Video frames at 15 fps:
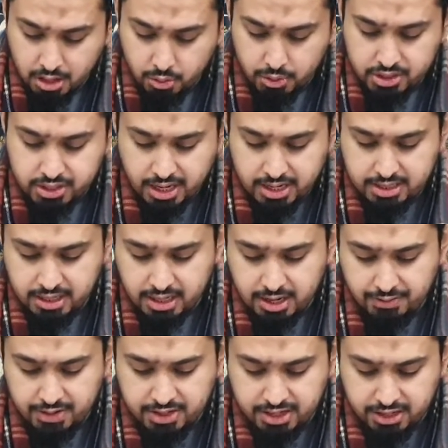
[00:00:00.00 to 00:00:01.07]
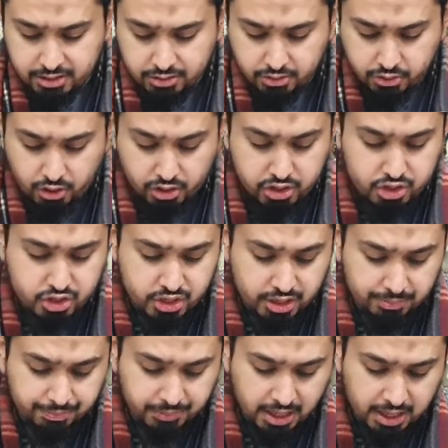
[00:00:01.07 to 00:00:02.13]
which I delivered in
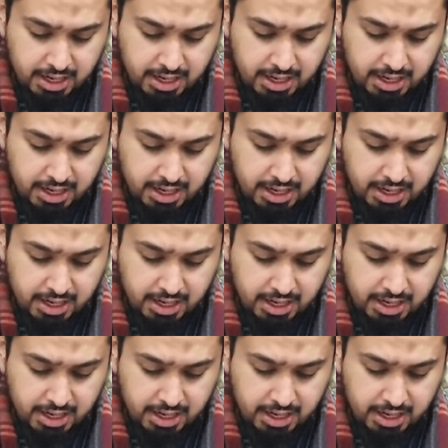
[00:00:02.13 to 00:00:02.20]
Rancha,